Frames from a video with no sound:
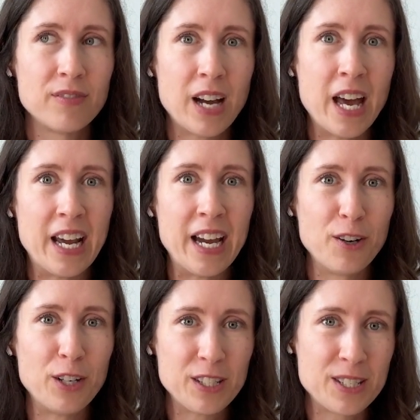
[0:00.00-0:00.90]
an
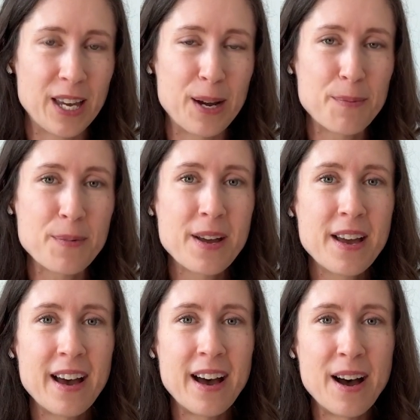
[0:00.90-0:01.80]
ironing setup.
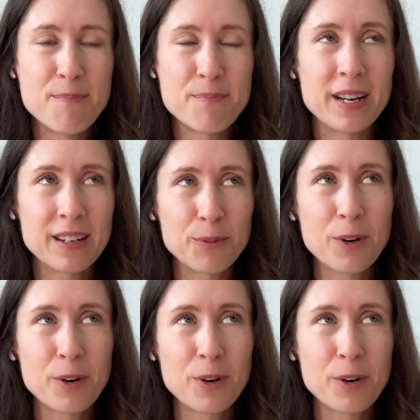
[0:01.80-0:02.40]
But